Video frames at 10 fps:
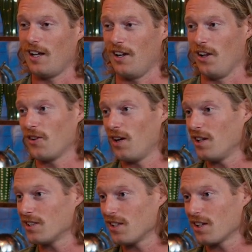In other
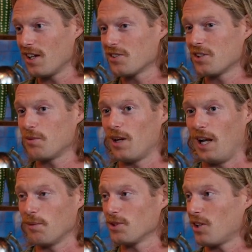areas of the country where
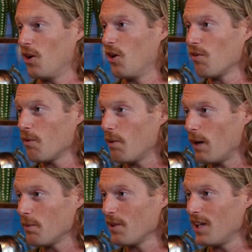animals are
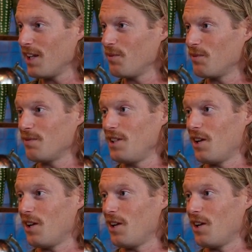overpopulated,